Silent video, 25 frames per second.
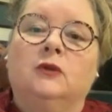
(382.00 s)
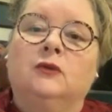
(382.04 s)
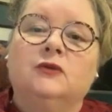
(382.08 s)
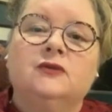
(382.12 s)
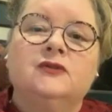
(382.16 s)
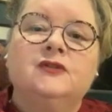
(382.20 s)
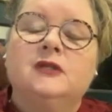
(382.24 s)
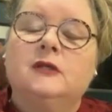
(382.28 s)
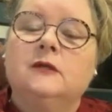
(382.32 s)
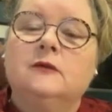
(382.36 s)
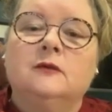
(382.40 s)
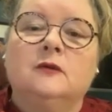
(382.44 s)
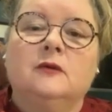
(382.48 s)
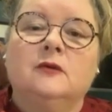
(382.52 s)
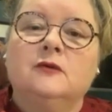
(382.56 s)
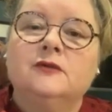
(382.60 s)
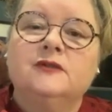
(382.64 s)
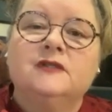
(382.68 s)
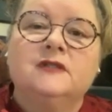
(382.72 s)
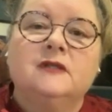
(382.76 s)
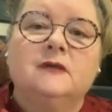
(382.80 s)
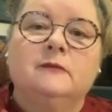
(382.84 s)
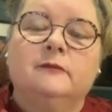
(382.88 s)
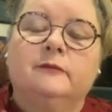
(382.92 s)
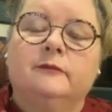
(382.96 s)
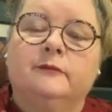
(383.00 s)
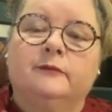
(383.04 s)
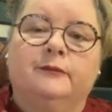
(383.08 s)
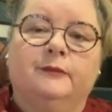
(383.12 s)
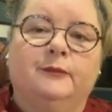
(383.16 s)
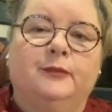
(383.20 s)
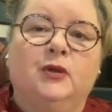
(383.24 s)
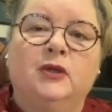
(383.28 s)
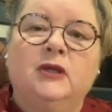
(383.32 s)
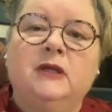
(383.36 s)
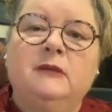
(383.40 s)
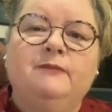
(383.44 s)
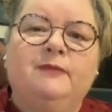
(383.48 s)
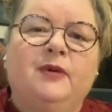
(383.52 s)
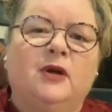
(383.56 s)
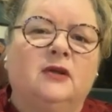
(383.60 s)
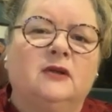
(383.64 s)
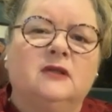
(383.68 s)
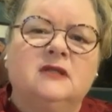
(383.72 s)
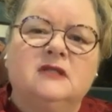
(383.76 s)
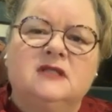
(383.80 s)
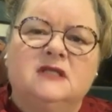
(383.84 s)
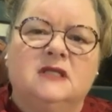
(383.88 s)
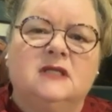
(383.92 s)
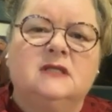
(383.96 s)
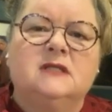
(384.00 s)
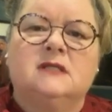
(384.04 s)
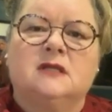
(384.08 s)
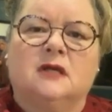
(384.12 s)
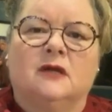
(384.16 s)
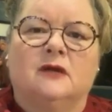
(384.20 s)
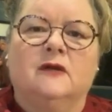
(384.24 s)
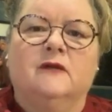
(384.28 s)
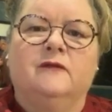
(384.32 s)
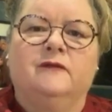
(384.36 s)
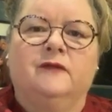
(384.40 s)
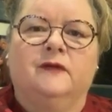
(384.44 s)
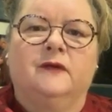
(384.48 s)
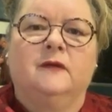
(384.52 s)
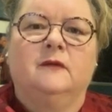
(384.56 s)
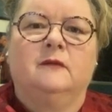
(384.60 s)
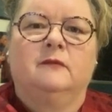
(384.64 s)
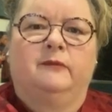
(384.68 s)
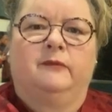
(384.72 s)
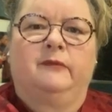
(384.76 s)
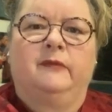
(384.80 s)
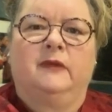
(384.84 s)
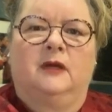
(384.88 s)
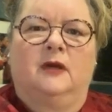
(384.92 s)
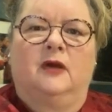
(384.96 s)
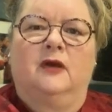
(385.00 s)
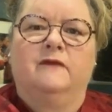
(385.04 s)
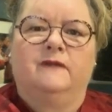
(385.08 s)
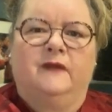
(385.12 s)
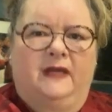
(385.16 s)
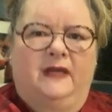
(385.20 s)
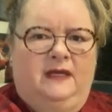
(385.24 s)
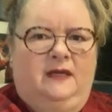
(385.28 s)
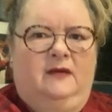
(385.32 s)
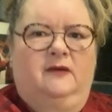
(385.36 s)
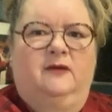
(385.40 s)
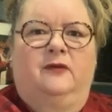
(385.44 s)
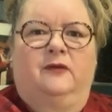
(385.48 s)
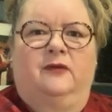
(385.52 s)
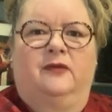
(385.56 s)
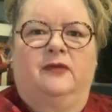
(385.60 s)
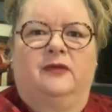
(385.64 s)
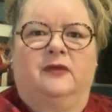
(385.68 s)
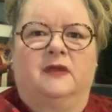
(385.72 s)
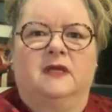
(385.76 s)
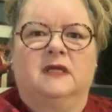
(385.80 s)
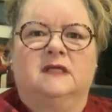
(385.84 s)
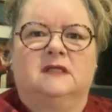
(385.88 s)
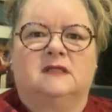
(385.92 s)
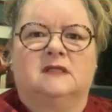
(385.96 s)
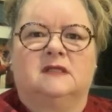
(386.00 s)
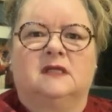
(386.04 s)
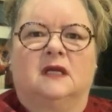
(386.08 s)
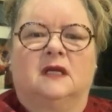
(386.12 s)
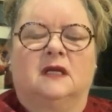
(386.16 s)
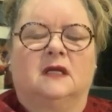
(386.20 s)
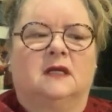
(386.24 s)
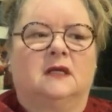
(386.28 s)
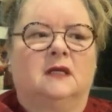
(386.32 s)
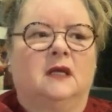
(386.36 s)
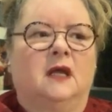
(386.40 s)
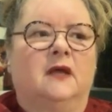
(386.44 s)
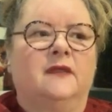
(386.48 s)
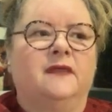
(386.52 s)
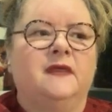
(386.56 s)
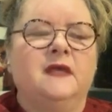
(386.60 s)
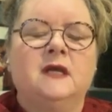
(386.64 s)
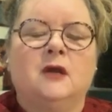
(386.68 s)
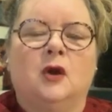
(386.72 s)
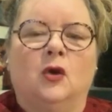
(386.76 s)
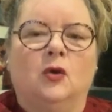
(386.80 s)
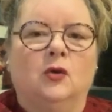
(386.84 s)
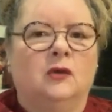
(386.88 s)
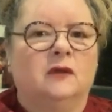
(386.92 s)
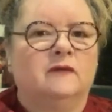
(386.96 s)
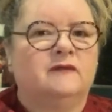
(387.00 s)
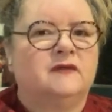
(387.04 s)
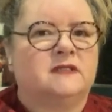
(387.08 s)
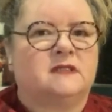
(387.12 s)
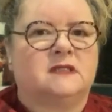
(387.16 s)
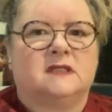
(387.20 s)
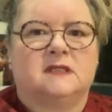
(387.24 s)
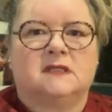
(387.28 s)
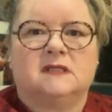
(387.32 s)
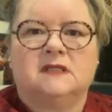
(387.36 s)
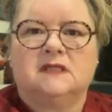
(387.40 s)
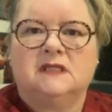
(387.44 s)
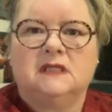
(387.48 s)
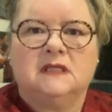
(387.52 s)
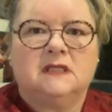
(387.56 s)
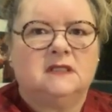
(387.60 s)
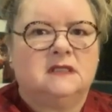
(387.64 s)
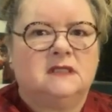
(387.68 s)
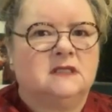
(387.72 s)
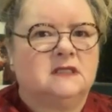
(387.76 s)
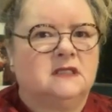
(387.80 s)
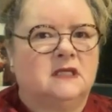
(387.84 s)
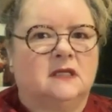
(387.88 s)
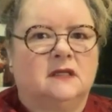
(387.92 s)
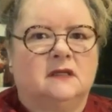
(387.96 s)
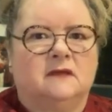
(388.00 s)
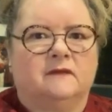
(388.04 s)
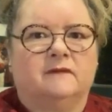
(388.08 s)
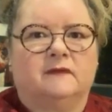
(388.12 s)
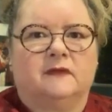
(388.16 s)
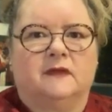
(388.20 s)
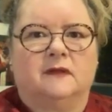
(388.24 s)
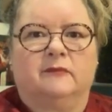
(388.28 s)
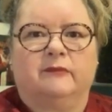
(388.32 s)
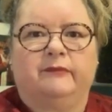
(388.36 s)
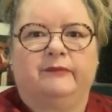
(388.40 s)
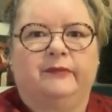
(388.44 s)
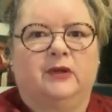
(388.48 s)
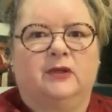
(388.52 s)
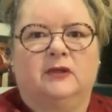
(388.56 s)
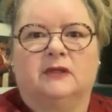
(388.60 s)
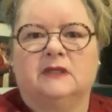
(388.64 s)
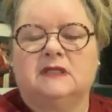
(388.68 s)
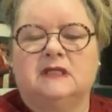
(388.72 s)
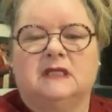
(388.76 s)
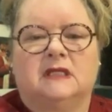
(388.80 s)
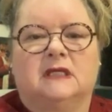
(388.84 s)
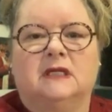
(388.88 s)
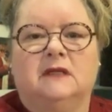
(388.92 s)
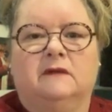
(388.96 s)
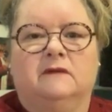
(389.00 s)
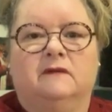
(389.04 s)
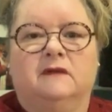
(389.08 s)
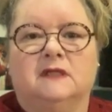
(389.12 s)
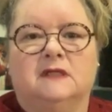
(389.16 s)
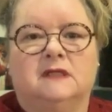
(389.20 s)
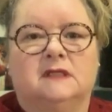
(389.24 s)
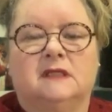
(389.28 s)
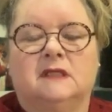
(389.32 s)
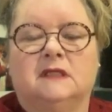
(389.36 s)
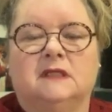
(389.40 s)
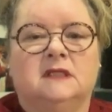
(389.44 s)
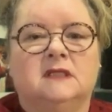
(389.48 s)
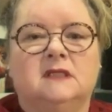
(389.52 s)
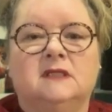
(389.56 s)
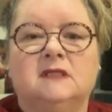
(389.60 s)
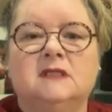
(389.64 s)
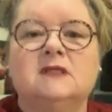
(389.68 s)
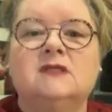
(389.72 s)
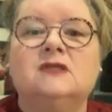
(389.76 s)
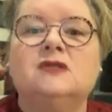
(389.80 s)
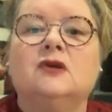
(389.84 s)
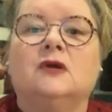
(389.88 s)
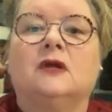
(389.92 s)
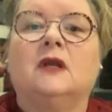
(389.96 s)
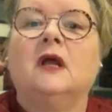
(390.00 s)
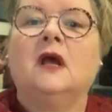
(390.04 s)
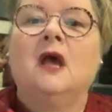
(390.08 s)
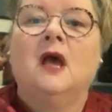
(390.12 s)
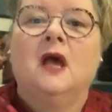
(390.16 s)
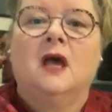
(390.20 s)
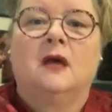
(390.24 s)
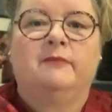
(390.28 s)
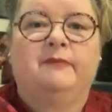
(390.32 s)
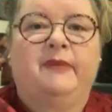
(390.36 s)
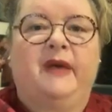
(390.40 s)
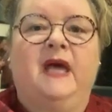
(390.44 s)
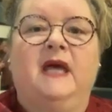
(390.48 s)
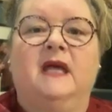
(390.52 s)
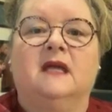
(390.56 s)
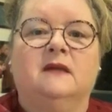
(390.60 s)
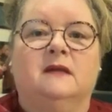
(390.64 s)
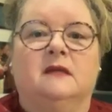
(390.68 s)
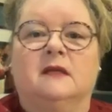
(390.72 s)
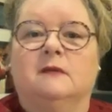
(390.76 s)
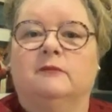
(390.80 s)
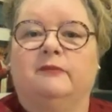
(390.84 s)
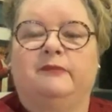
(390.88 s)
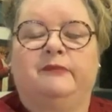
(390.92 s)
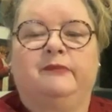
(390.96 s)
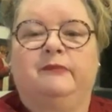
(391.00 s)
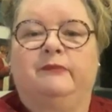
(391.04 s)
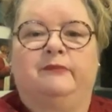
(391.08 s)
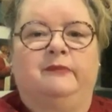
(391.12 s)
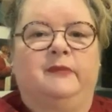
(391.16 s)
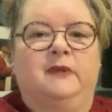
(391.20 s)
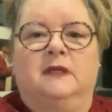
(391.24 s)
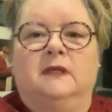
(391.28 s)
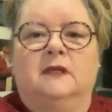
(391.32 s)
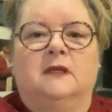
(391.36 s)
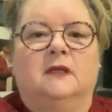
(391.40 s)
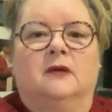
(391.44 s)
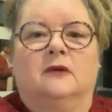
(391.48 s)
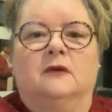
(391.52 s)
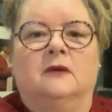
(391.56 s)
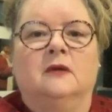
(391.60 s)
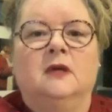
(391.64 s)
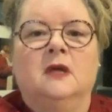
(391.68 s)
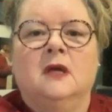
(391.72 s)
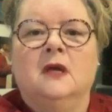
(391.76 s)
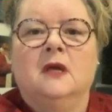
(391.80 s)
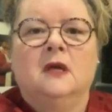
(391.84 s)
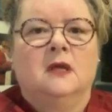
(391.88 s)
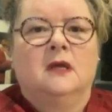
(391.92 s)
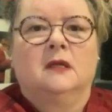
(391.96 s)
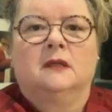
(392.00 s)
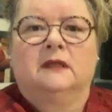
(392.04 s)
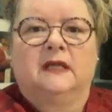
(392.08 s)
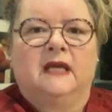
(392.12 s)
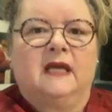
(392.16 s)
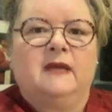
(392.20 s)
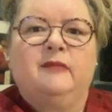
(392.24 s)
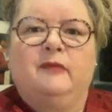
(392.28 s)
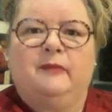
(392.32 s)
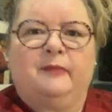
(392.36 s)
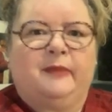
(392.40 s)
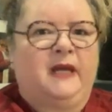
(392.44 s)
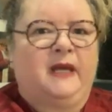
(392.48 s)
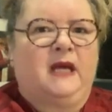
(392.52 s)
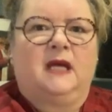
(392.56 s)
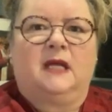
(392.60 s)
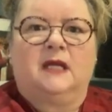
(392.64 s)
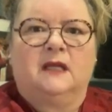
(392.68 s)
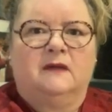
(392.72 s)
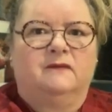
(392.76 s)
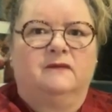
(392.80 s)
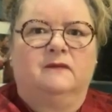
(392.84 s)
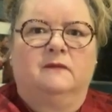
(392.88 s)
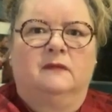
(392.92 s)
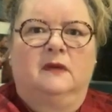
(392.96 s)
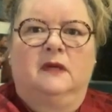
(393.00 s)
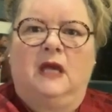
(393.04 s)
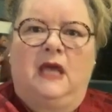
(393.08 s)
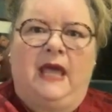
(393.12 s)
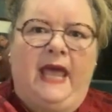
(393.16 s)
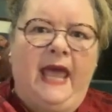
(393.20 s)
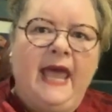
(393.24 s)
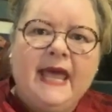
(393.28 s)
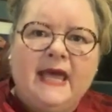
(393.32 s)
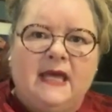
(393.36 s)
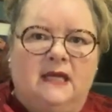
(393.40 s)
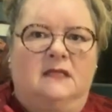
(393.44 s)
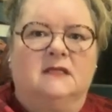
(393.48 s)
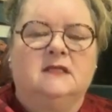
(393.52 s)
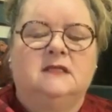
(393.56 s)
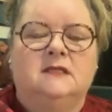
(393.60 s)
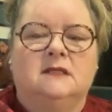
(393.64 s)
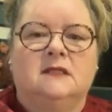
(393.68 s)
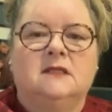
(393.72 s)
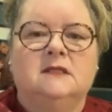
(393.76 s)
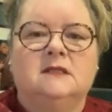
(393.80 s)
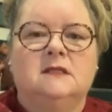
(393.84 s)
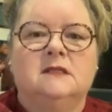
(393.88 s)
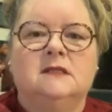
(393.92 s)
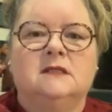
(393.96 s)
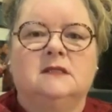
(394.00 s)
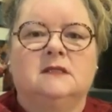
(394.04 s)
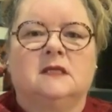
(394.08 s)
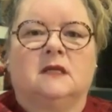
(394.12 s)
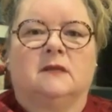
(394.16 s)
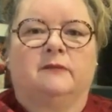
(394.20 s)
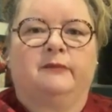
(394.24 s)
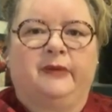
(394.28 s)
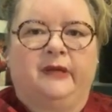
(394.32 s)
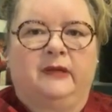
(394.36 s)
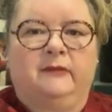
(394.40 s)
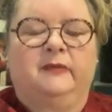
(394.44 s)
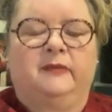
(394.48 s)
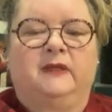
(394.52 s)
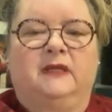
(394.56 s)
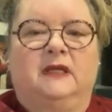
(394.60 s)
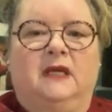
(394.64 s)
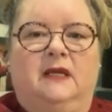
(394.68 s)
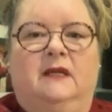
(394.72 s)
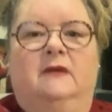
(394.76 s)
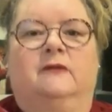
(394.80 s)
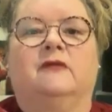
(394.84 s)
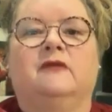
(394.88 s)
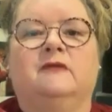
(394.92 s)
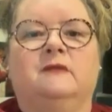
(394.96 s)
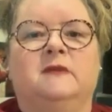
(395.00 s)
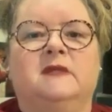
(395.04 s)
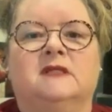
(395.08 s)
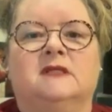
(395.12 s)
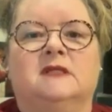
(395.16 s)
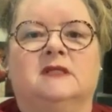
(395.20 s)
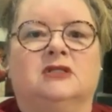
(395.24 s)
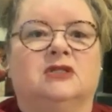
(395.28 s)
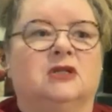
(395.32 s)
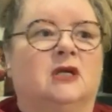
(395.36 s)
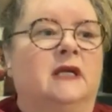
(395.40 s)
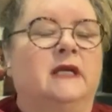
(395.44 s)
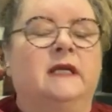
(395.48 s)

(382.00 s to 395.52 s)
Well, also putting politics over health is like, I think all of us are sick to death of the politicking of this. This is not a paid, you know, Labor Party ad. This is a public health message.